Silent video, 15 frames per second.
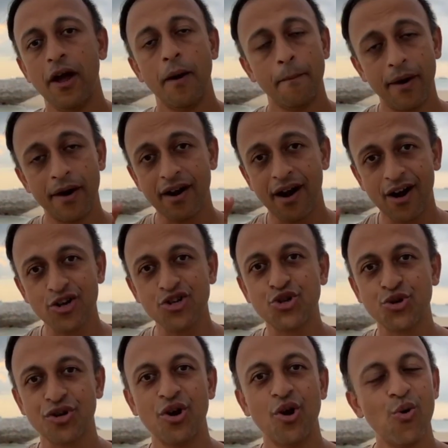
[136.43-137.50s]
But Arjun,
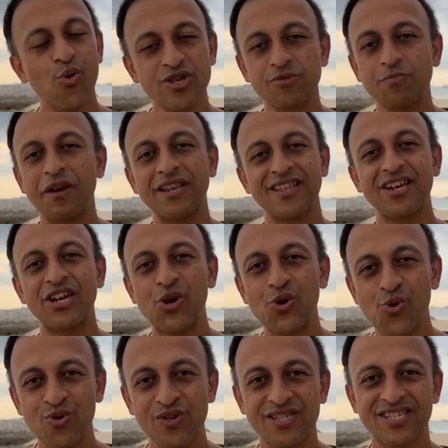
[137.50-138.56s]
who has been in the
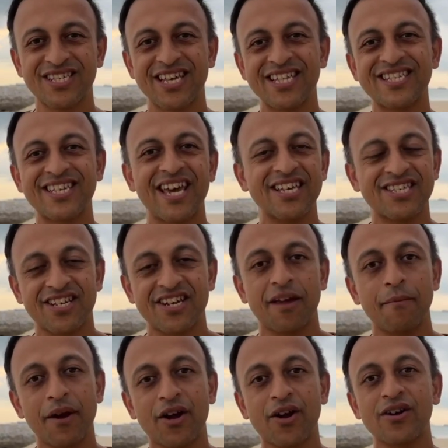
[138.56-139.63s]
news since yesterday
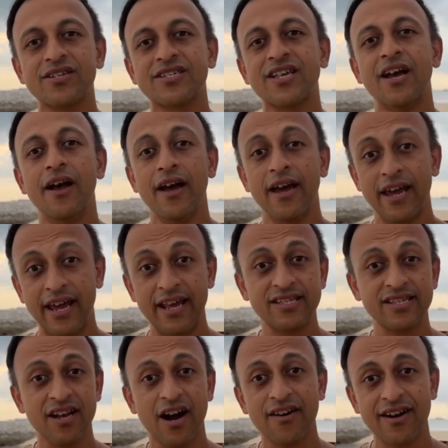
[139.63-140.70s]
because he is
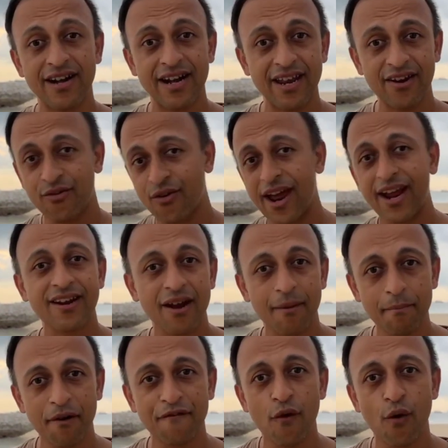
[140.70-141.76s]
currently ranked
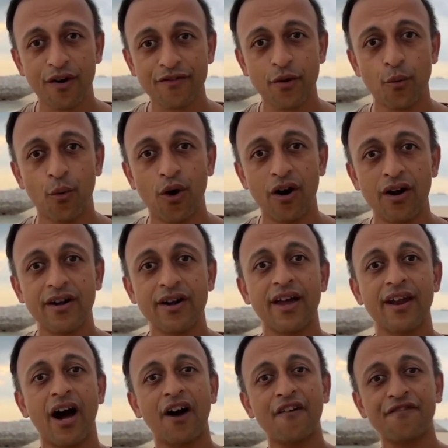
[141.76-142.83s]
number 4 in the world, and
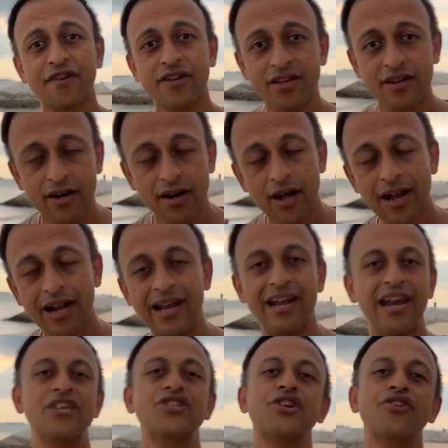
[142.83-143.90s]
after the
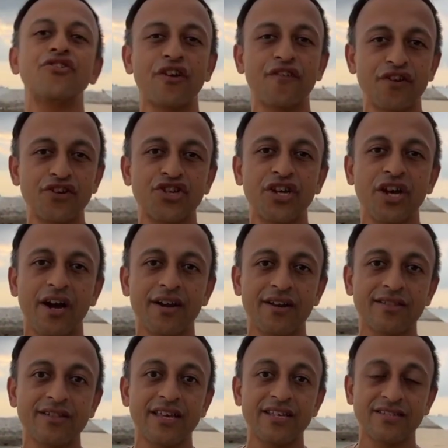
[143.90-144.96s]
legendary Vishy
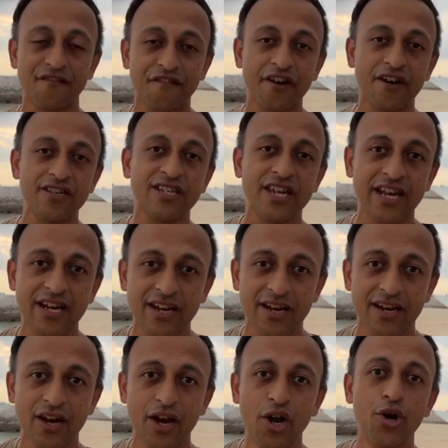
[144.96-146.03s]
Anand, he's the first Indian
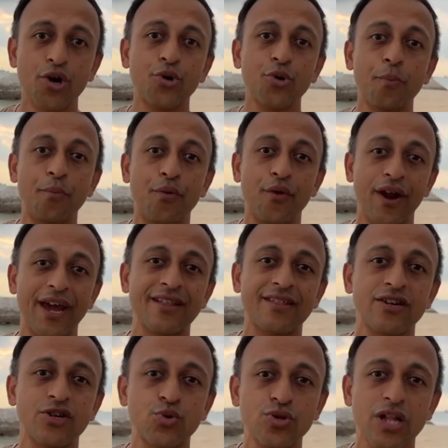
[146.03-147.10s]
to break the
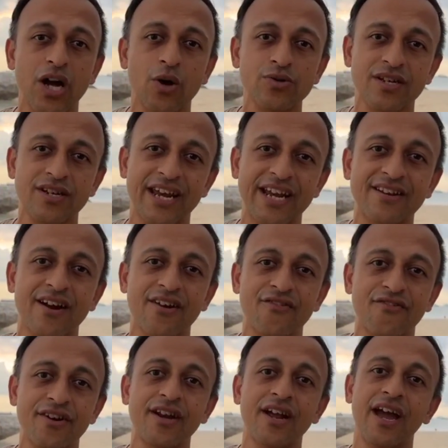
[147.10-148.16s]

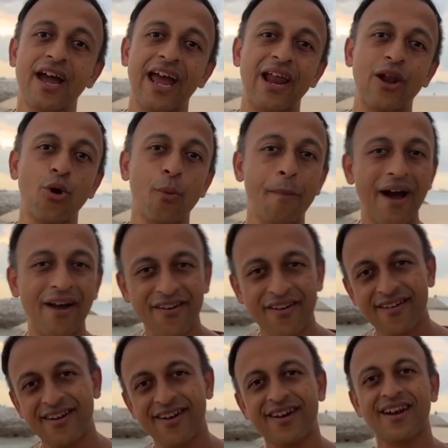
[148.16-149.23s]
2,800 elo barrier
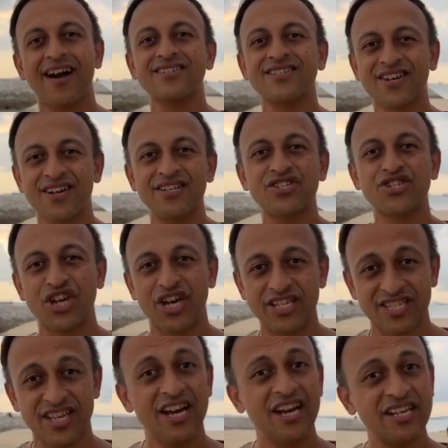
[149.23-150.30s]
in classical chess.
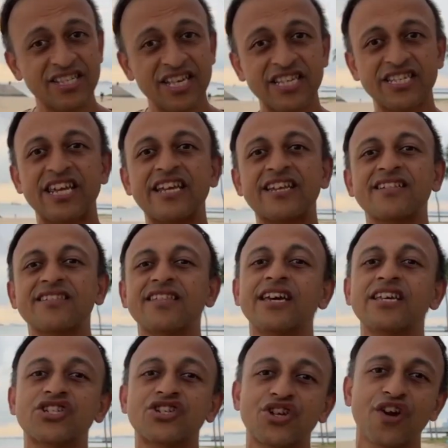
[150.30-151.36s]
16 in the
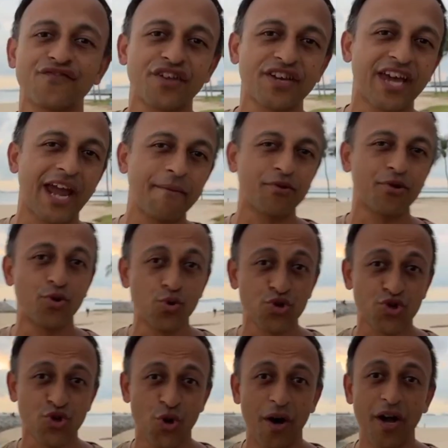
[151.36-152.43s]
history of the game to do
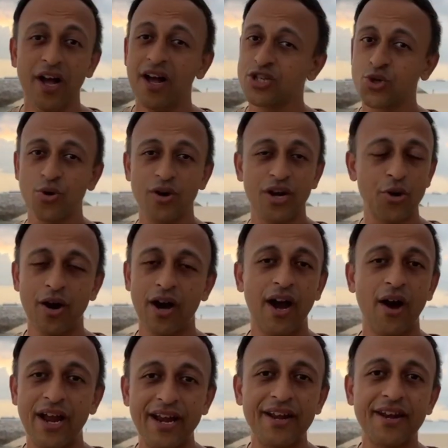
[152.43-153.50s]
so. So,
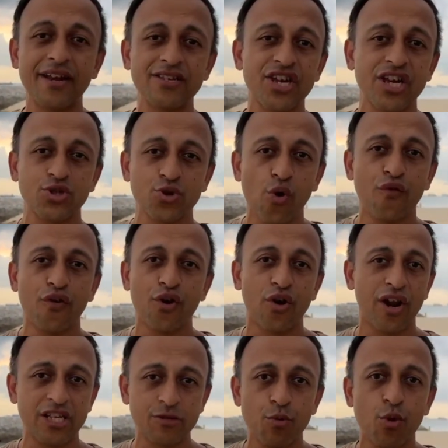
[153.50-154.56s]
Indian chess overall, I
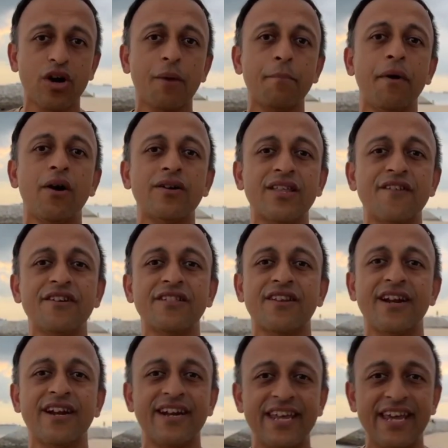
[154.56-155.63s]
spoke about Divit
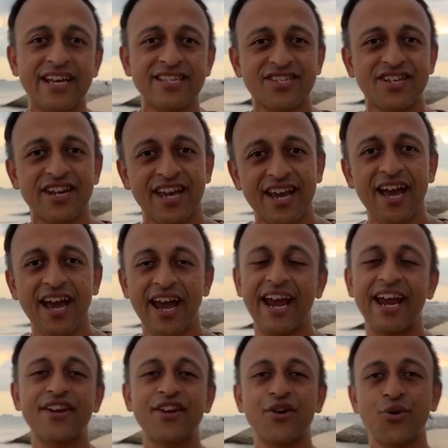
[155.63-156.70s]
Reddy yesterday,
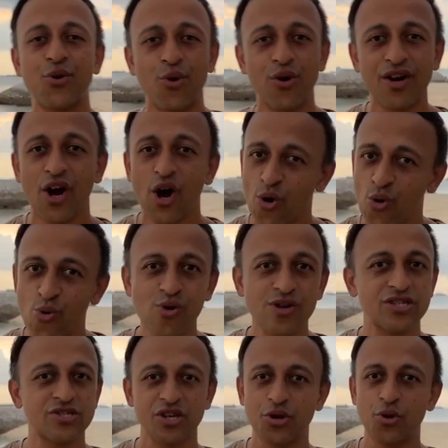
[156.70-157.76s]
8-year-old, who
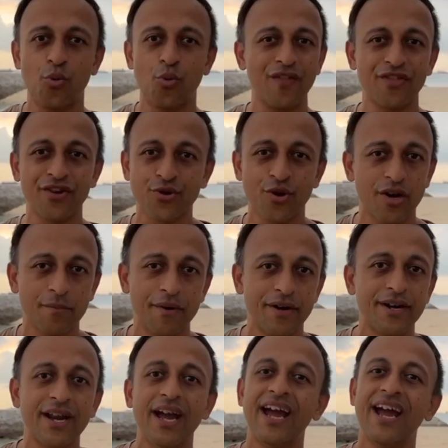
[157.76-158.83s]
has, won the tournament
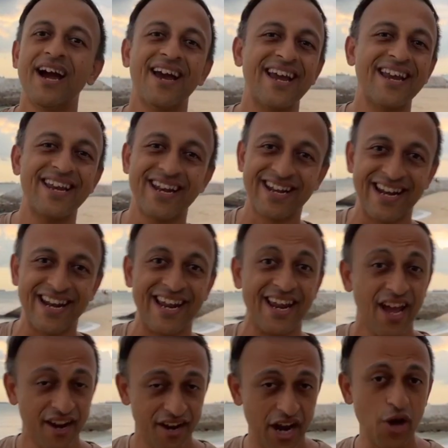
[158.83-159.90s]
in Italy.
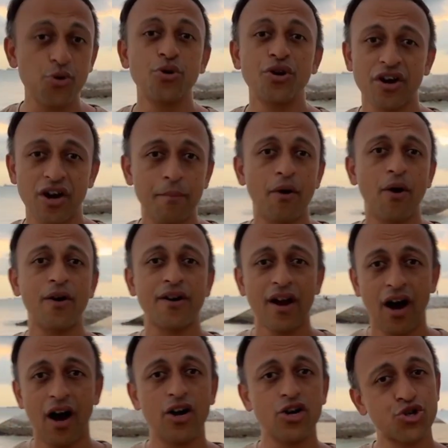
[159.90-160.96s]
Now you hear about
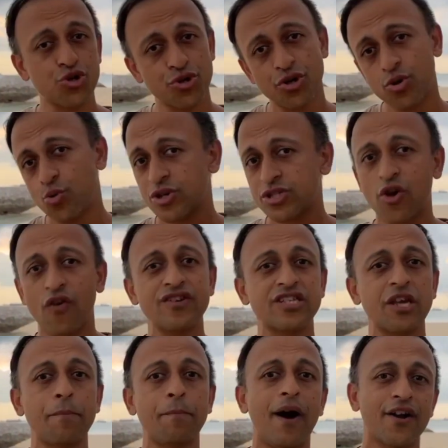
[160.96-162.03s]
Arjun, who was obviously
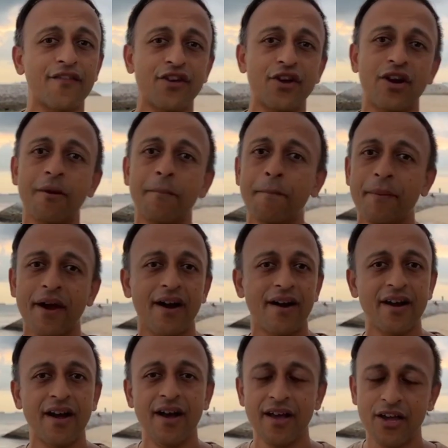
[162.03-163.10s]
part of the Olympiad.
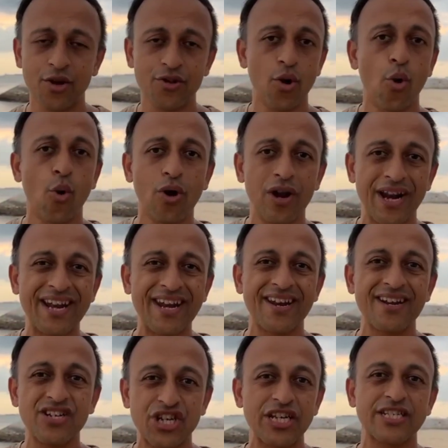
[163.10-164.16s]
The whole Indian
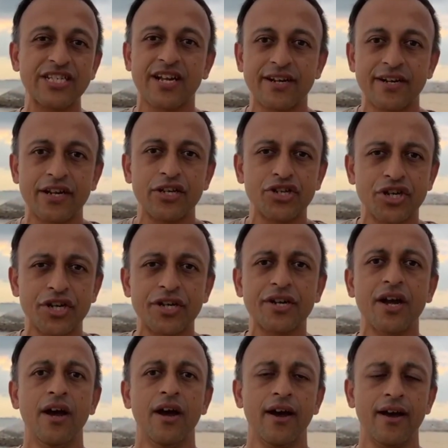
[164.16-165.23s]
chess contingent
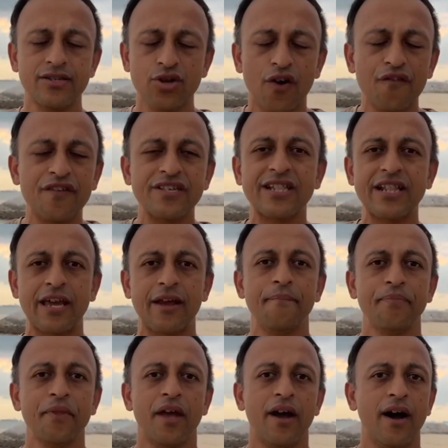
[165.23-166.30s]
is obviously,
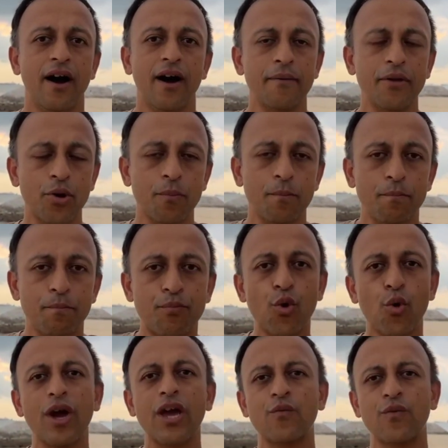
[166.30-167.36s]

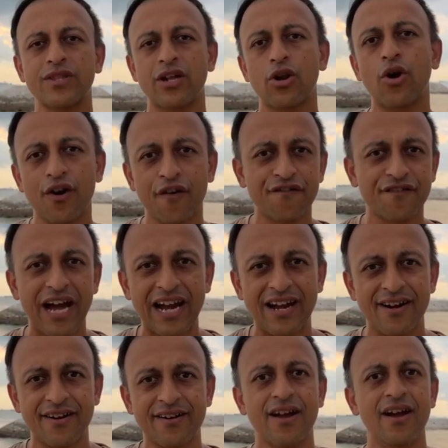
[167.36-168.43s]
brewing with a lot of talent.